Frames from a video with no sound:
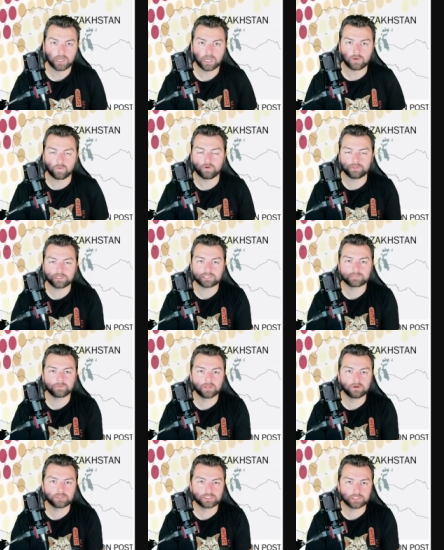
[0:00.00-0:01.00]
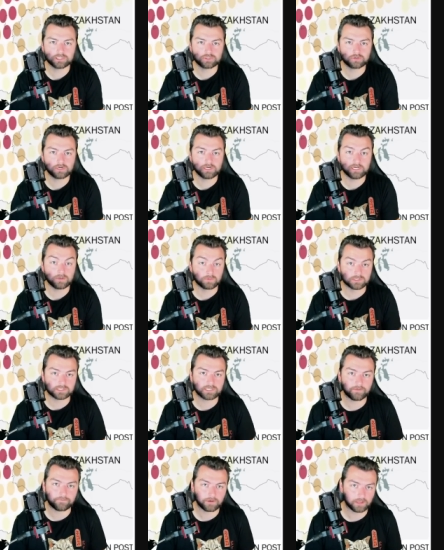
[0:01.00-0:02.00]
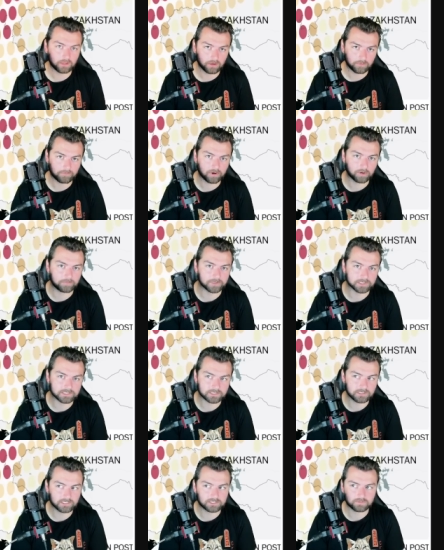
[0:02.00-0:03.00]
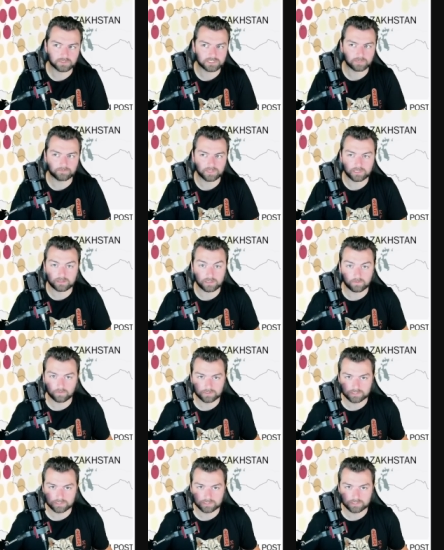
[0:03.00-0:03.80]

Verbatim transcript: And while the explosion at Trinity was definitely on purpose, this was something that was